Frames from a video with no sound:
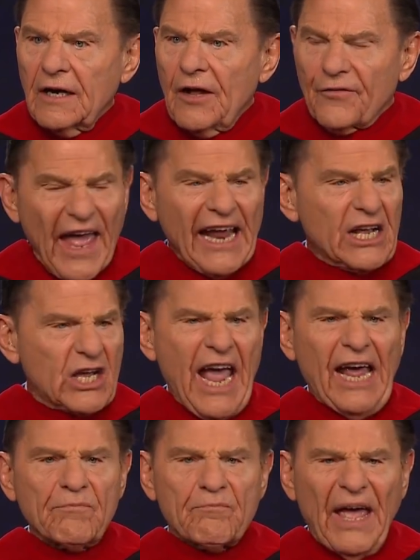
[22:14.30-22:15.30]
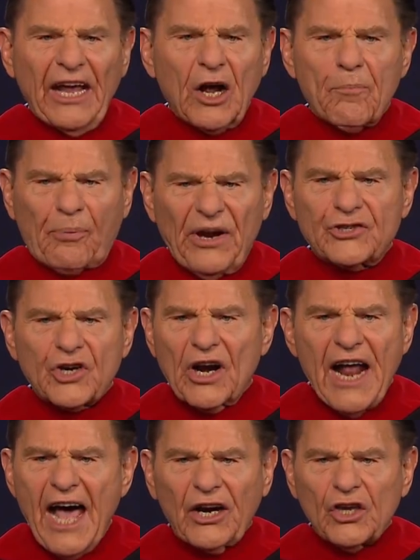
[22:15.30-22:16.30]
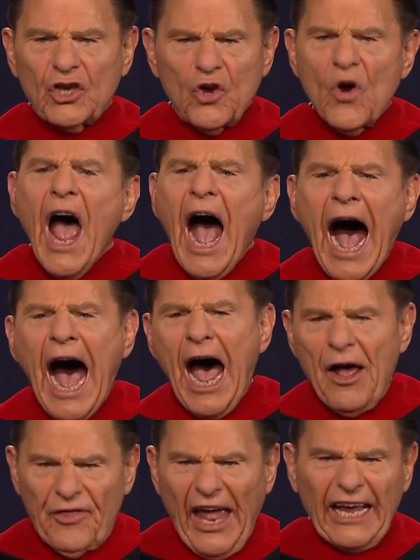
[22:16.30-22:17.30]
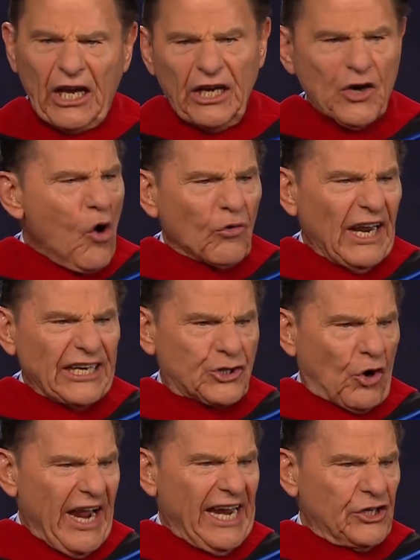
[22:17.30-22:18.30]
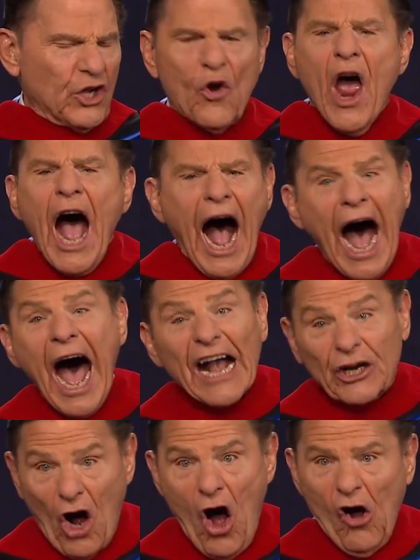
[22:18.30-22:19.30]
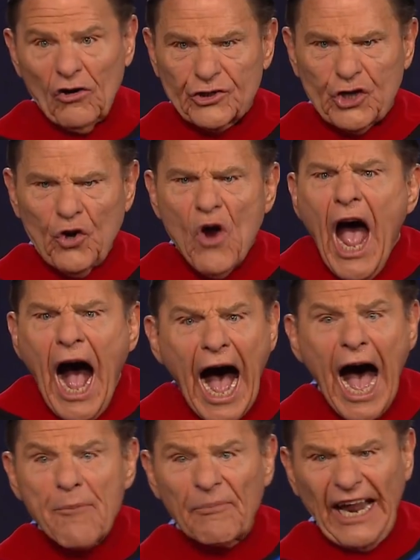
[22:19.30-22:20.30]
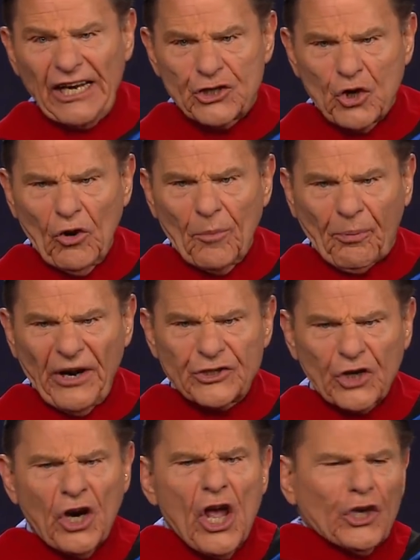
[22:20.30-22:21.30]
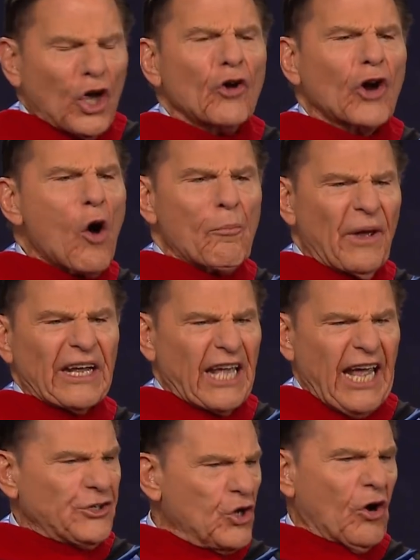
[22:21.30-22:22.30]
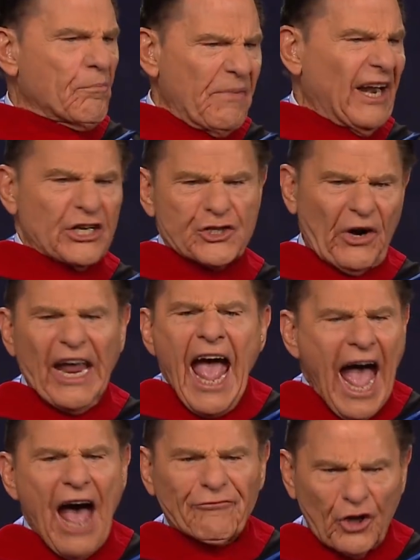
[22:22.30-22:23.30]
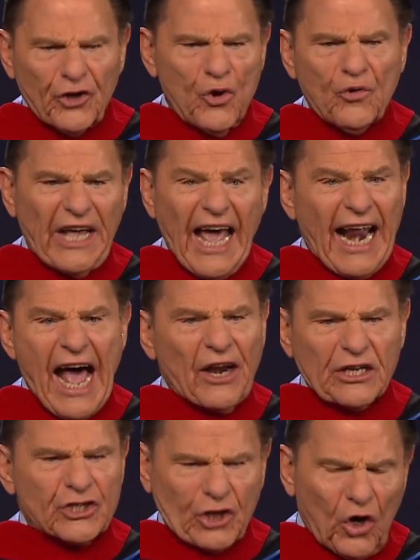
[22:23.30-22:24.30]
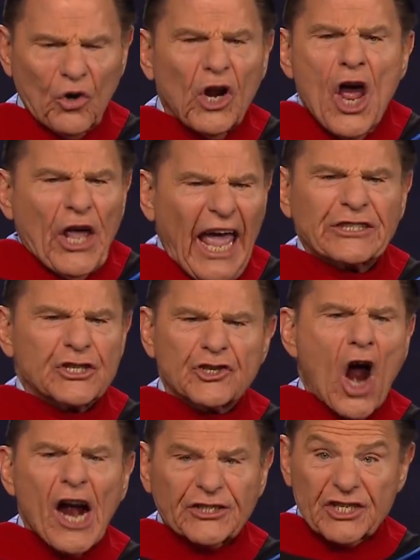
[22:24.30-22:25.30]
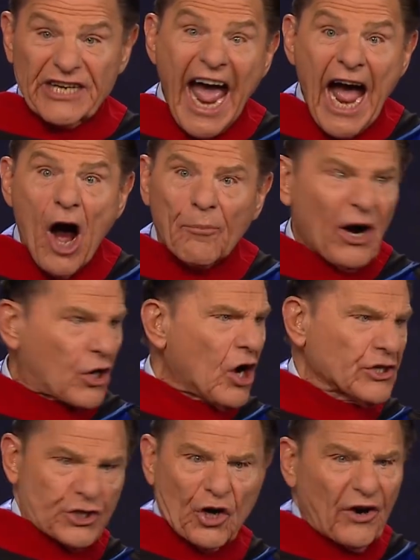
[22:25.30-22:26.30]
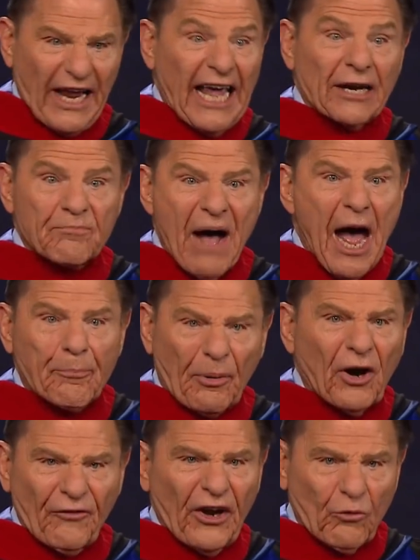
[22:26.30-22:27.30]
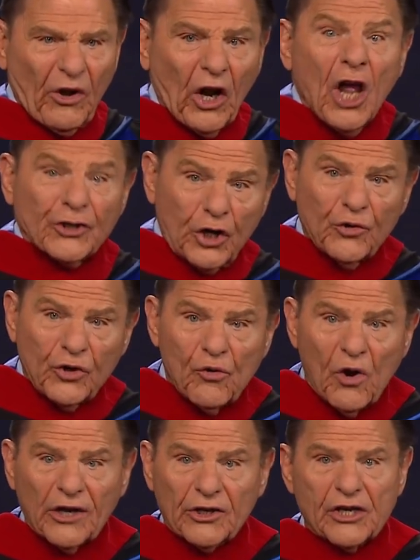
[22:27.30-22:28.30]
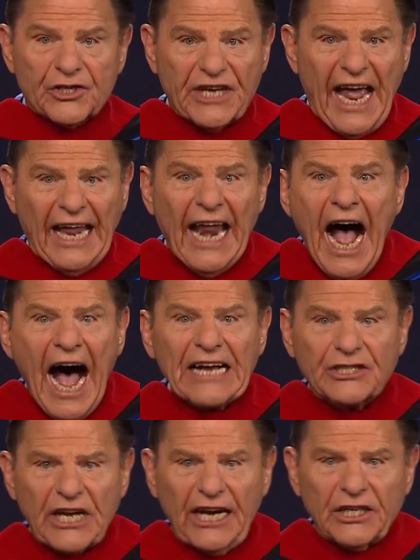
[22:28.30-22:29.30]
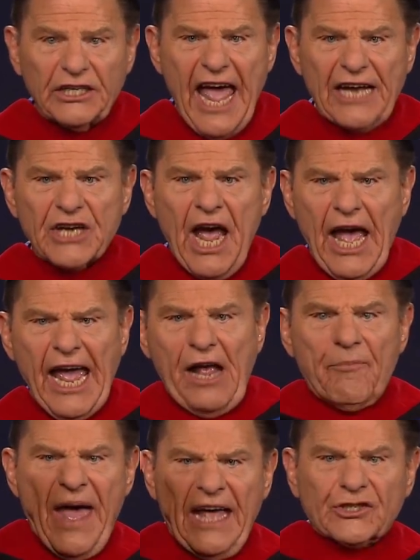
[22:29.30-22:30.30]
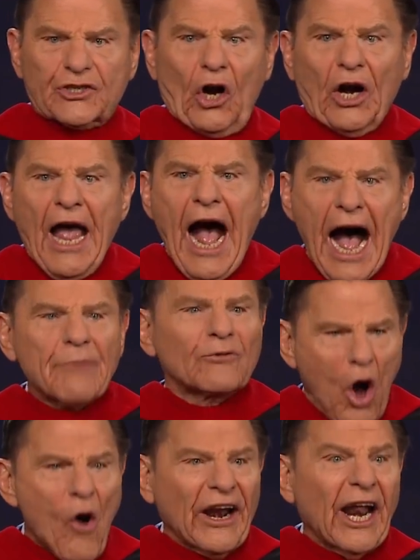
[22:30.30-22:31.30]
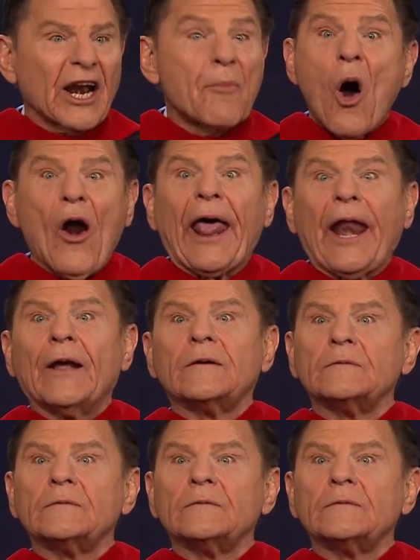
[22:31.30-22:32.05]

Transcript: They can't make a preacher out of you. They can only train you. I called you. I made you a preacher. You don't begin your ministry after you get out of school. It starts now because you're in my perfect will. Do you understand? I said, yes, amen, sir. I'm going in the morning.